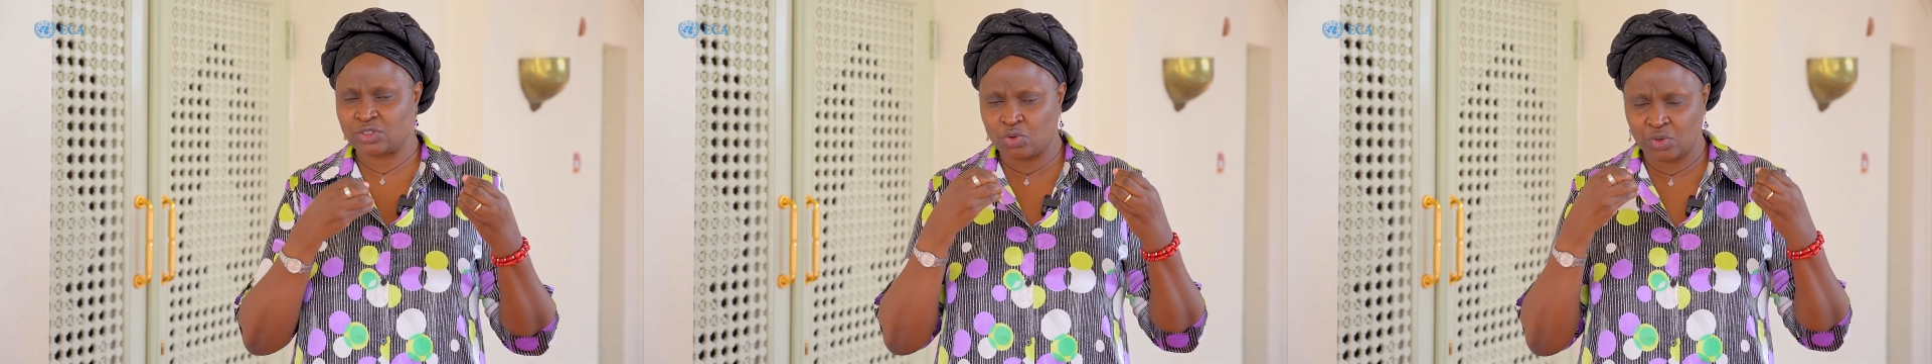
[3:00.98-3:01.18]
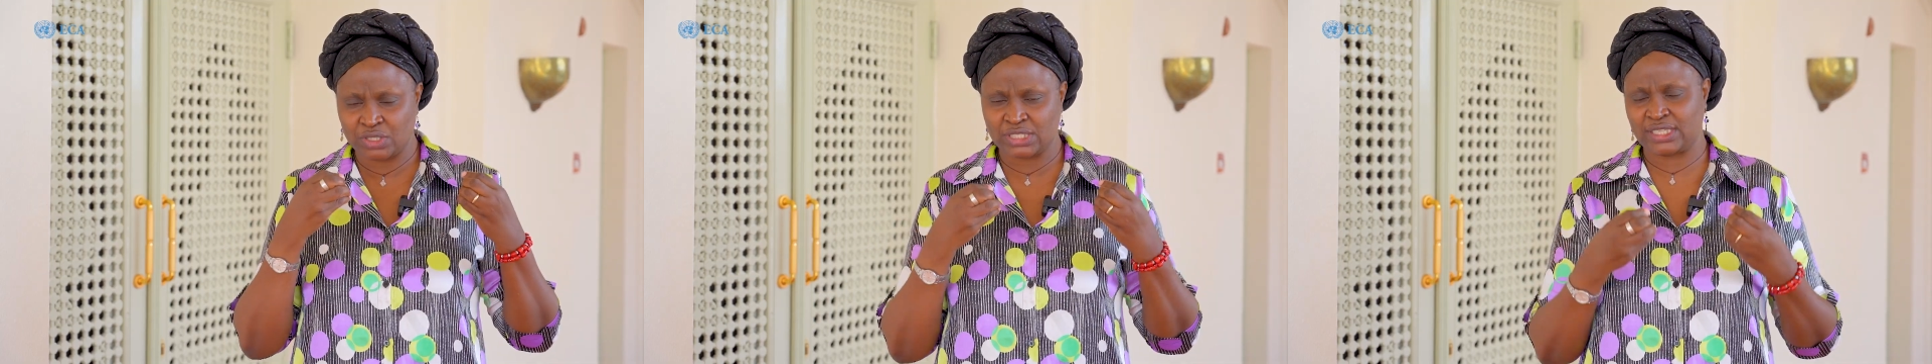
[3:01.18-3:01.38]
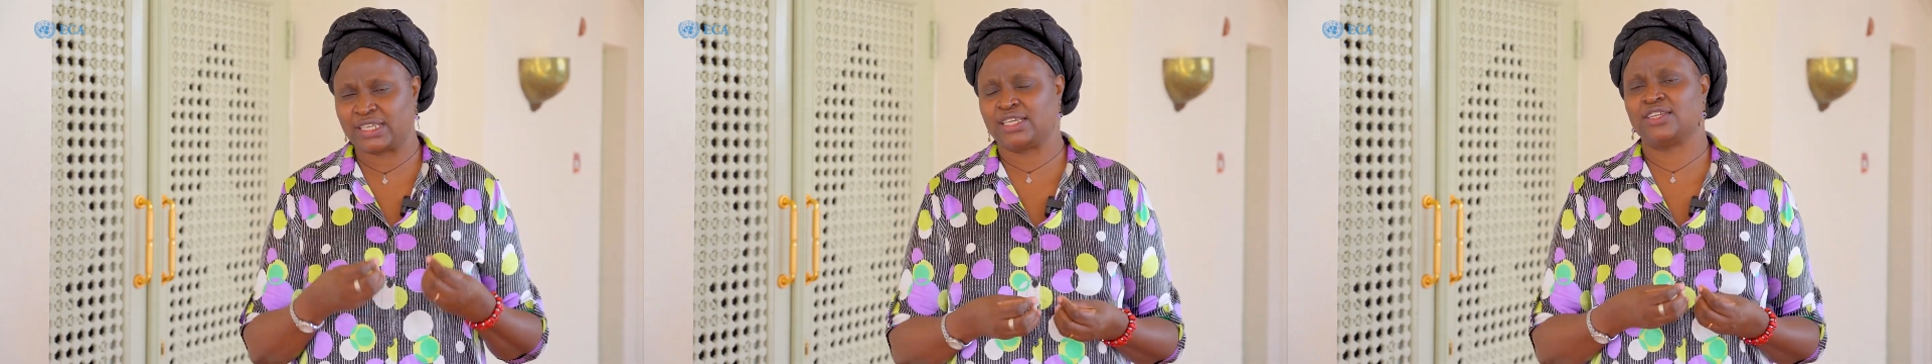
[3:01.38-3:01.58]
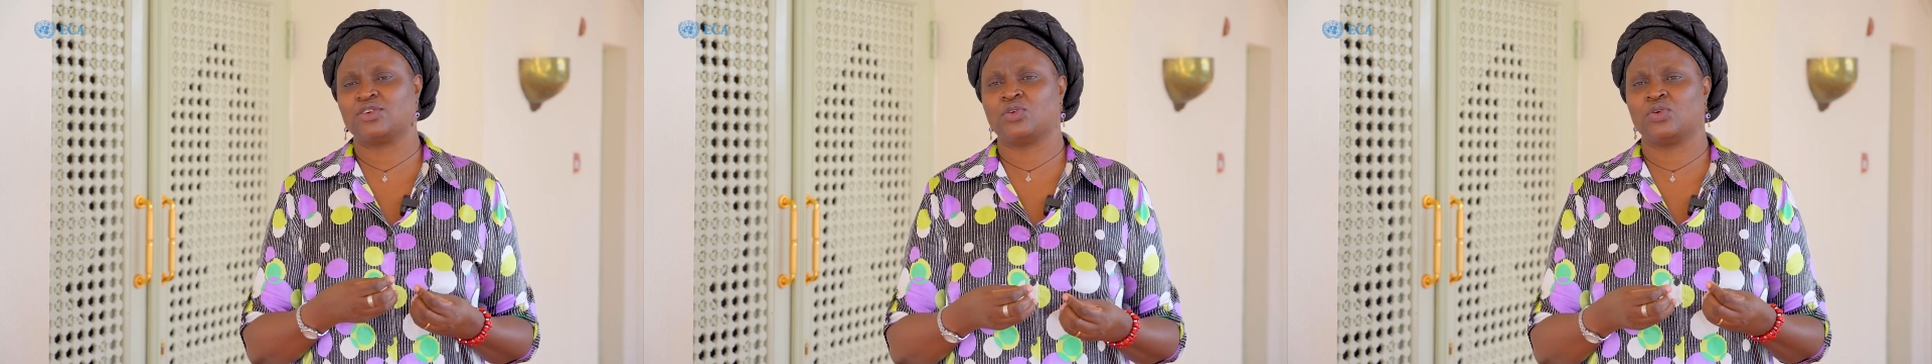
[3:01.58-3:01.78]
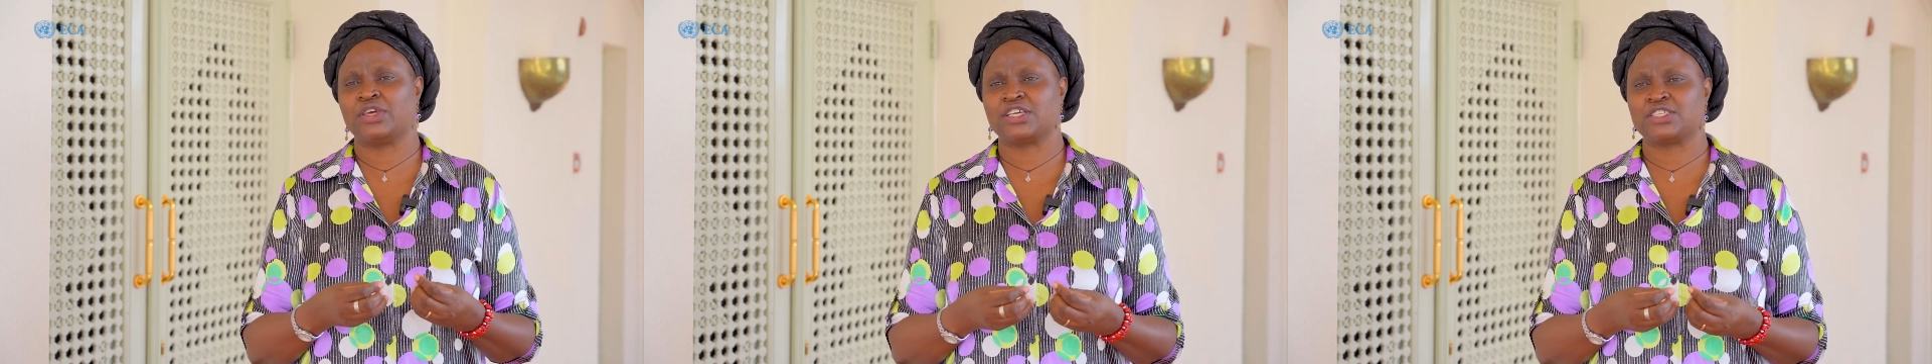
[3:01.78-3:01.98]
got
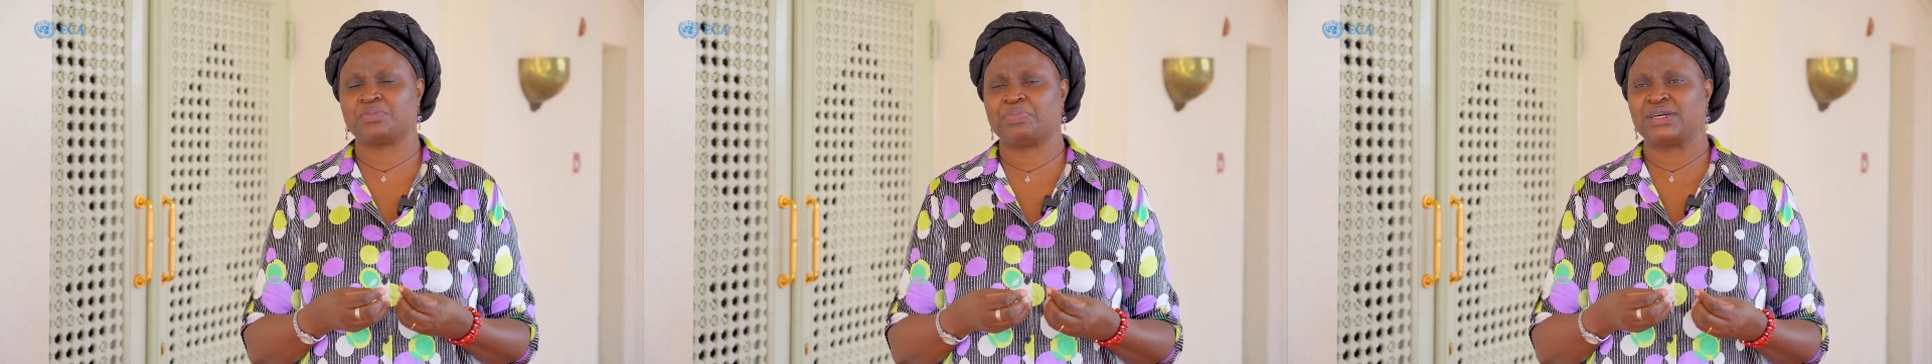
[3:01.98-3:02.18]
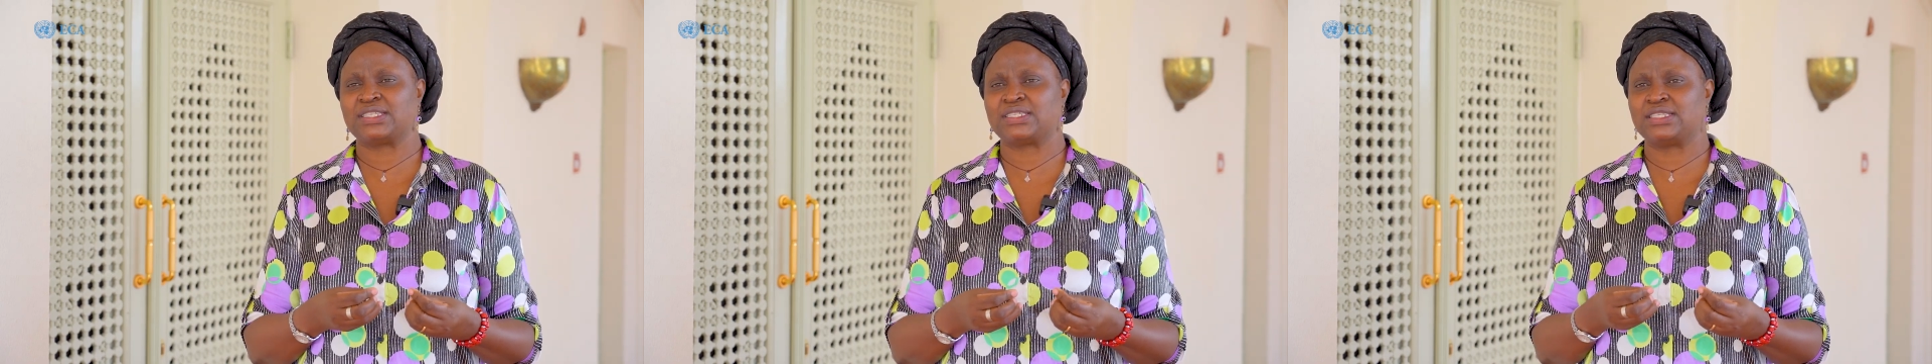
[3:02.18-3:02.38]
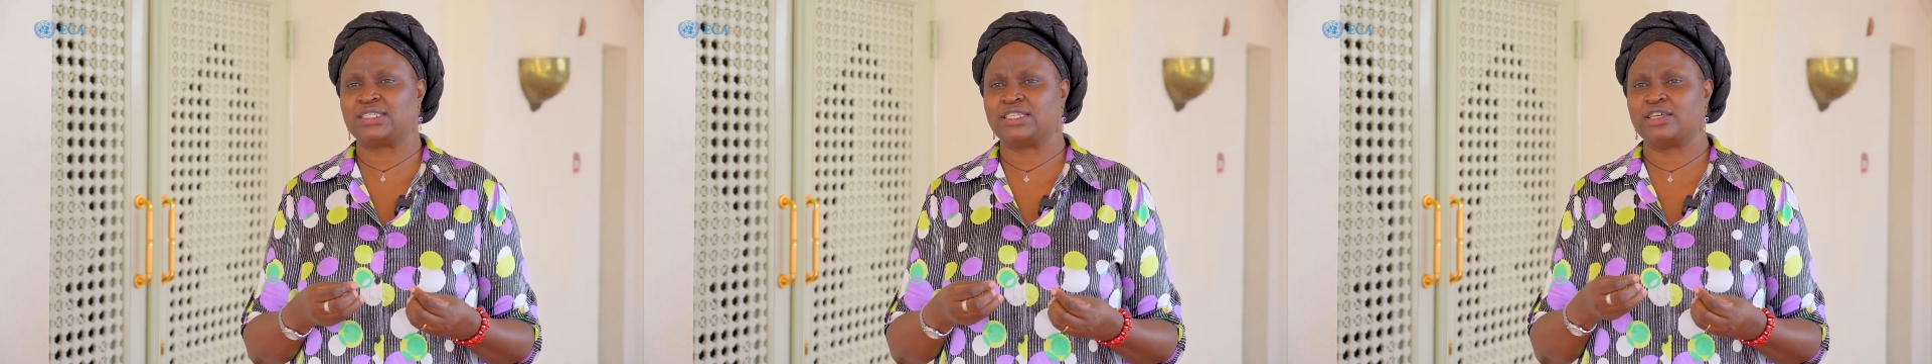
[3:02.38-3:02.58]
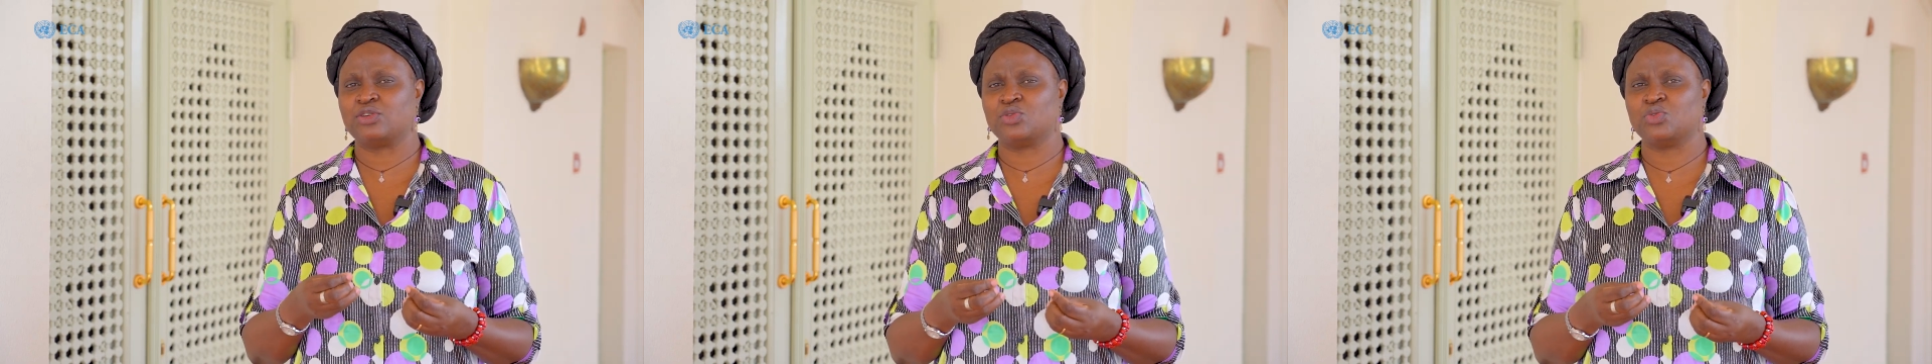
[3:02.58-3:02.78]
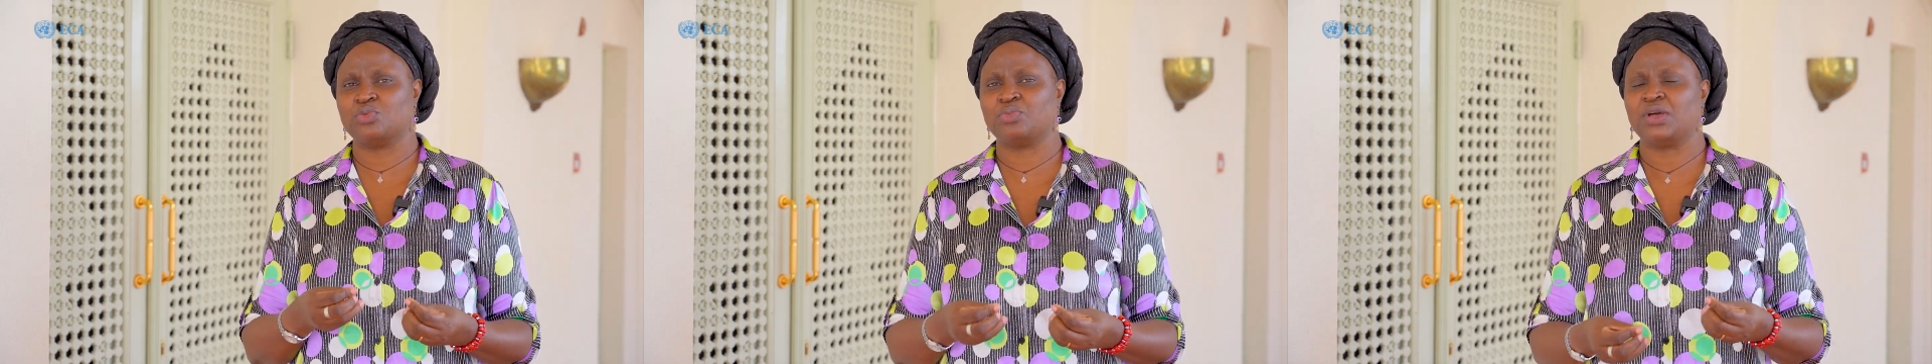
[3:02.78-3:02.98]
technical experts in the
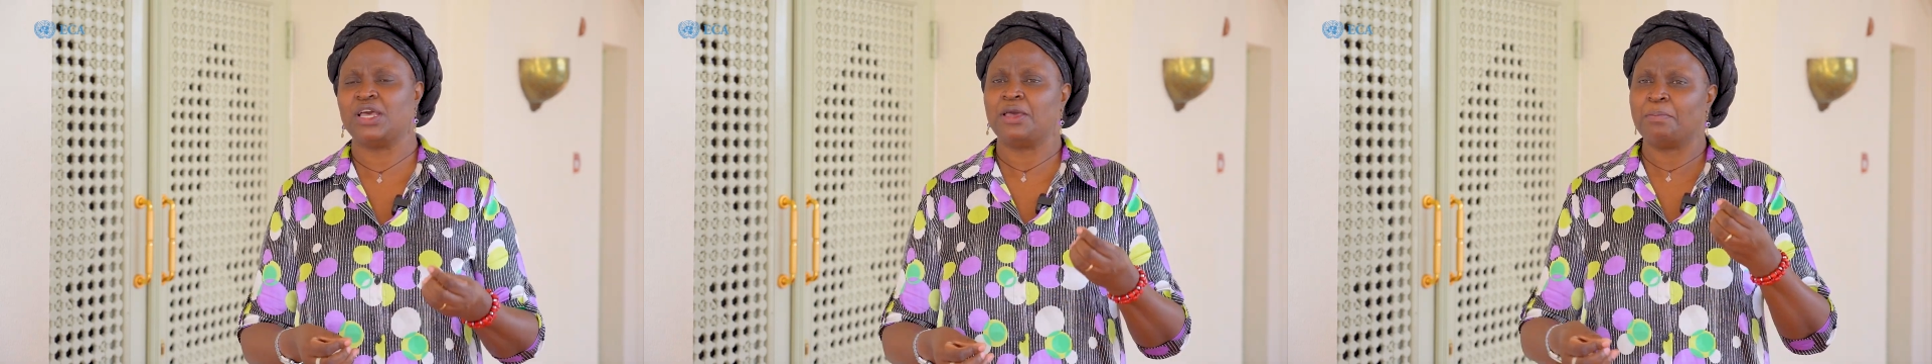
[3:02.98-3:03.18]
room